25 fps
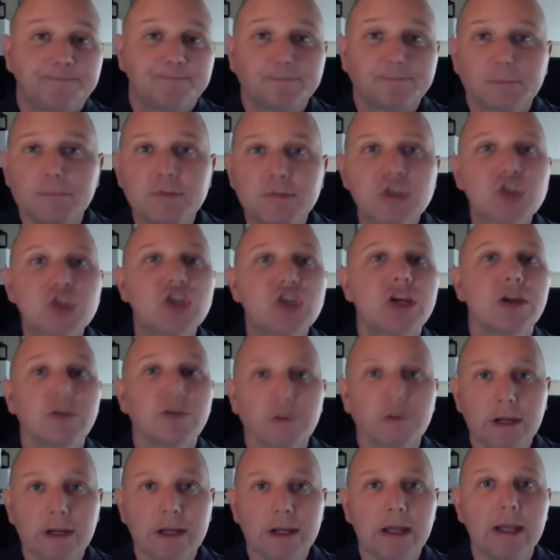
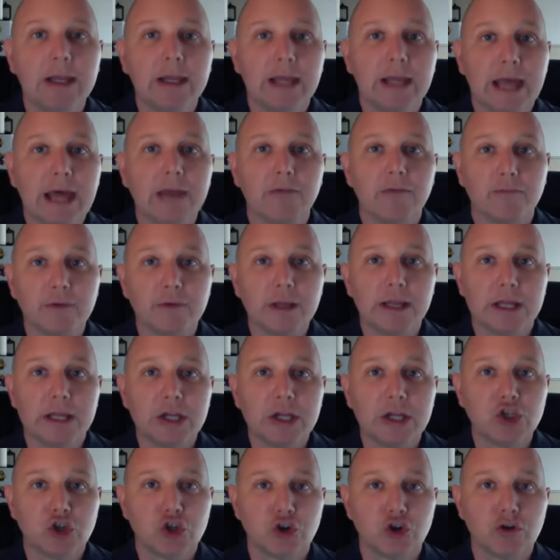machinery can get
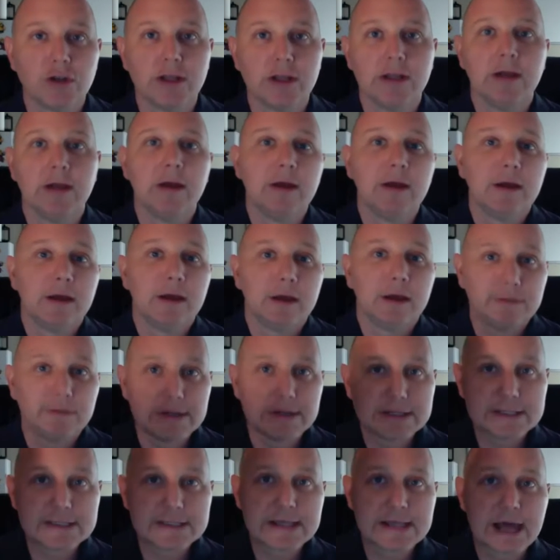really dirty. If
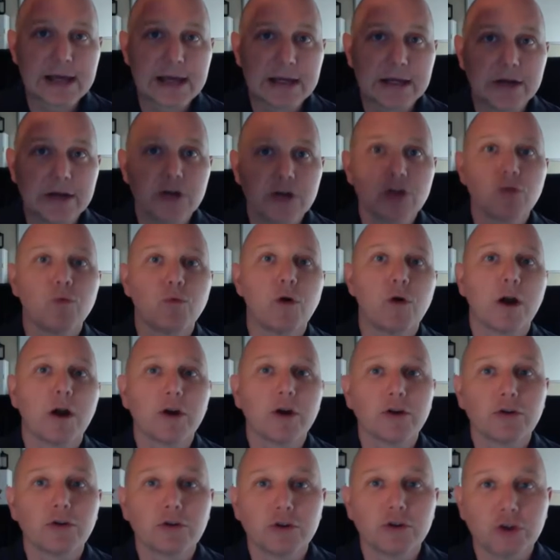this is added into the water
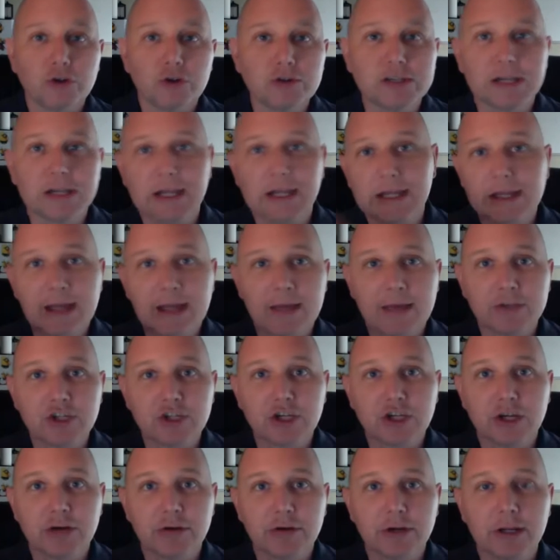you're using in that
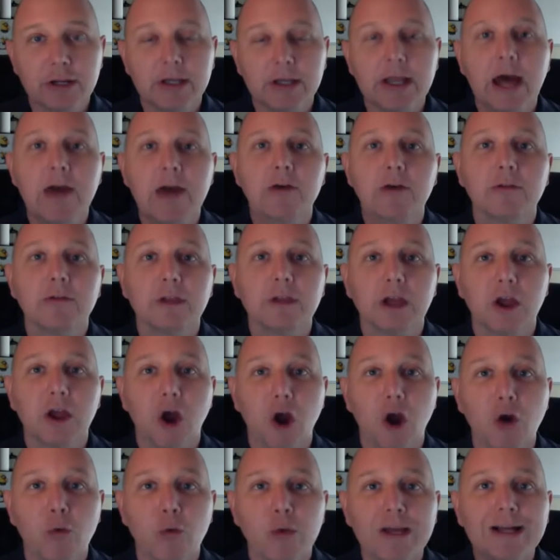machinery, not only
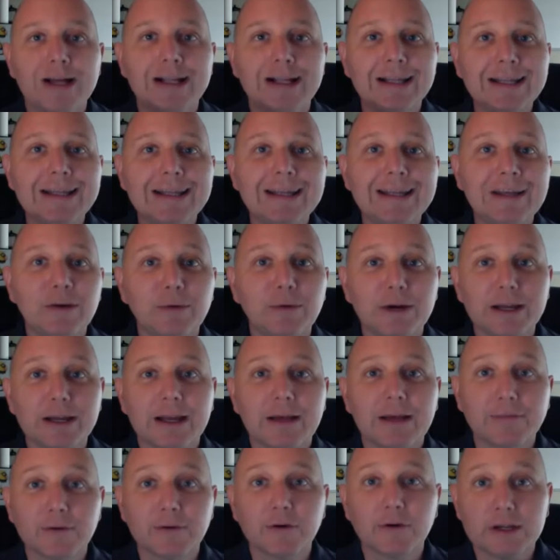are we cleaning
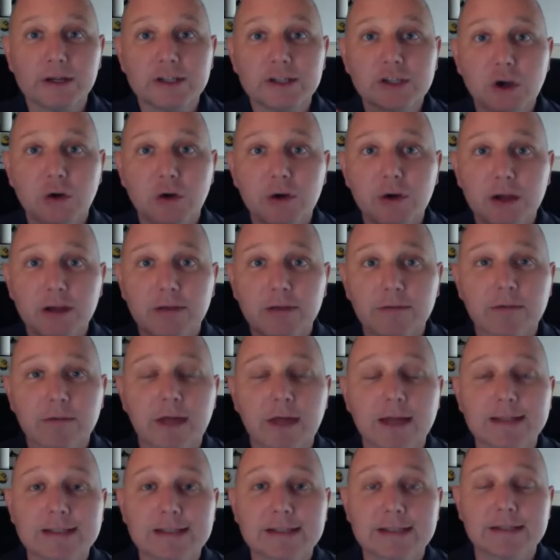whatever is going through
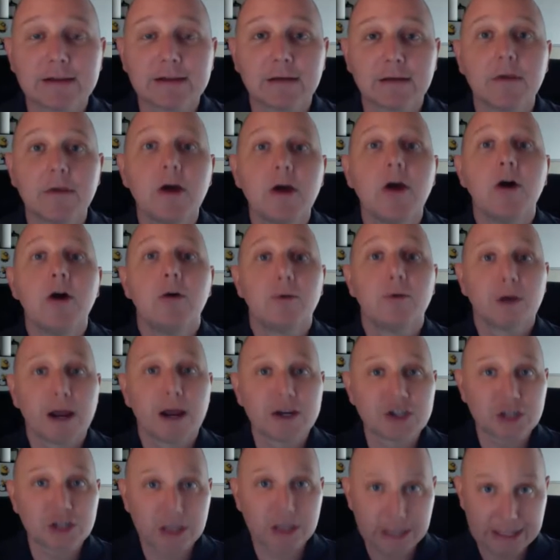that system, we're
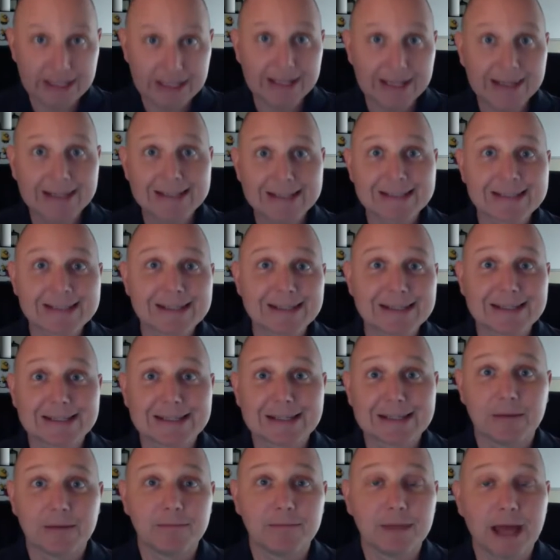actually cleaning the
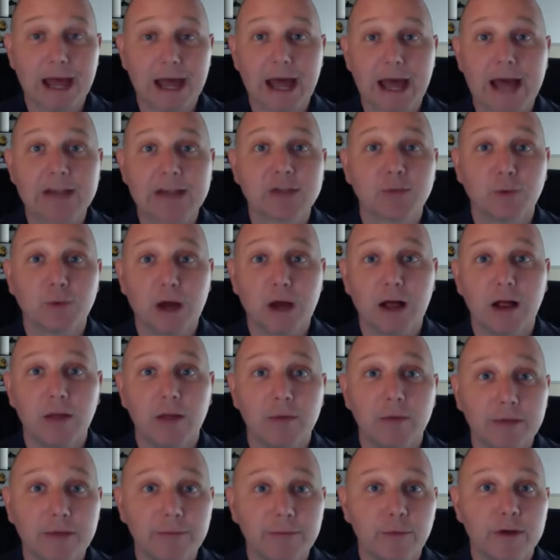system as well.
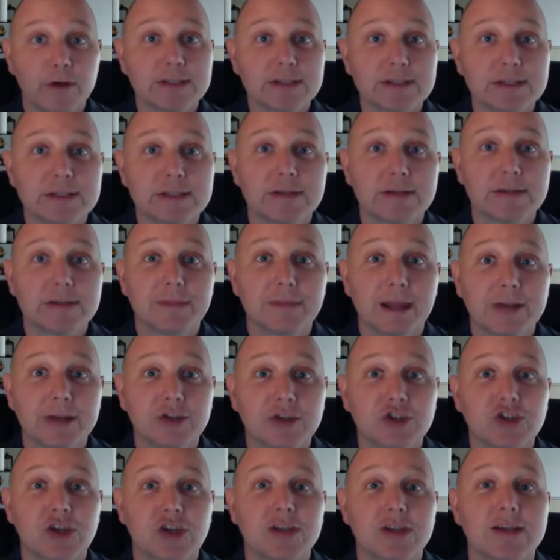We have one system that had to
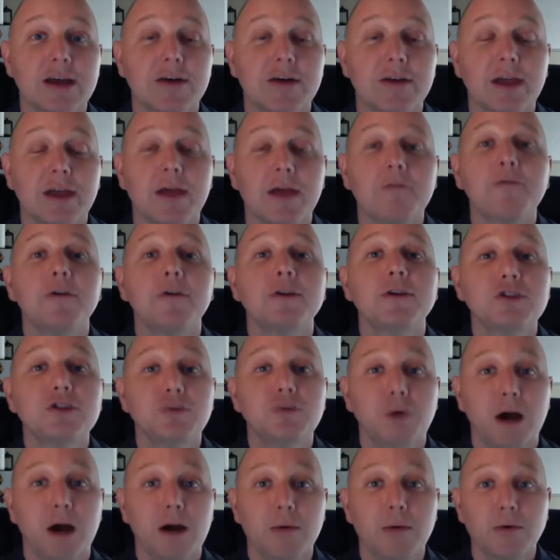shut down every
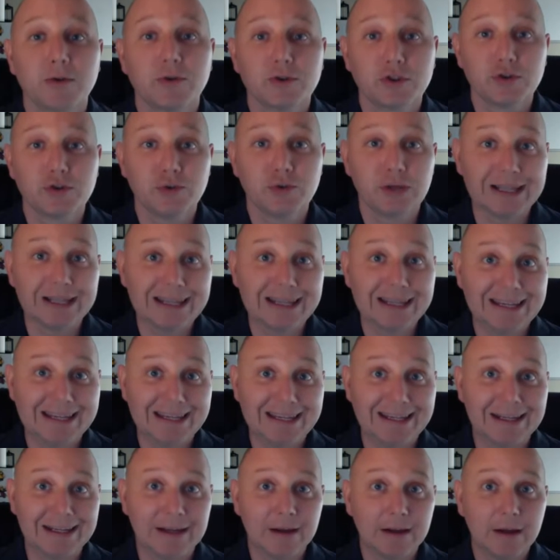two hours to clean.